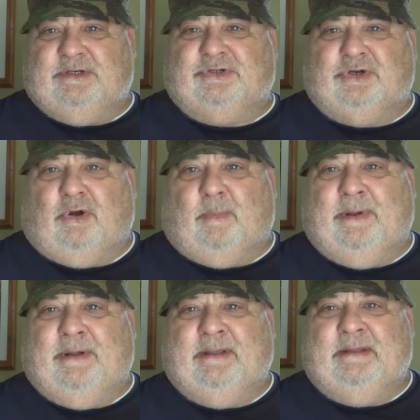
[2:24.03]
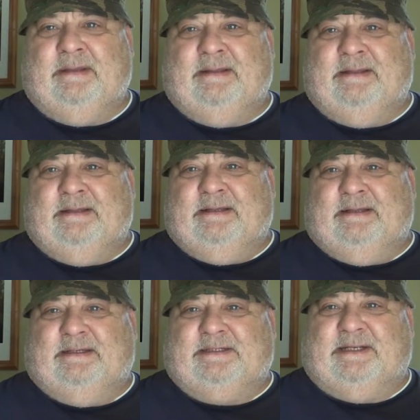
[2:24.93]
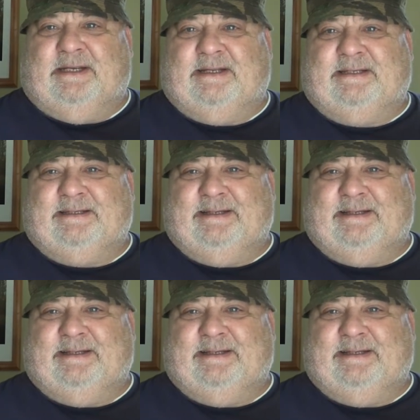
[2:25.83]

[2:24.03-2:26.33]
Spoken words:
chop sticks.